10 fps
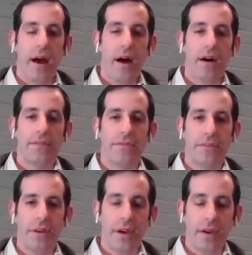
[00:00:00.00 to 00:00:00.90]
of
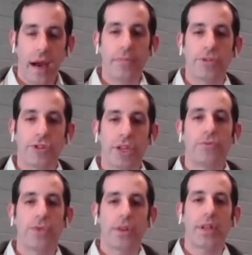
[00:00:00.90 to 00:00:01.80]
accomplishing in
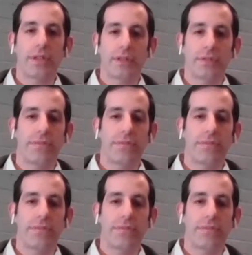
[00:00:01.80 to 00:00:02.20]
ruchnius,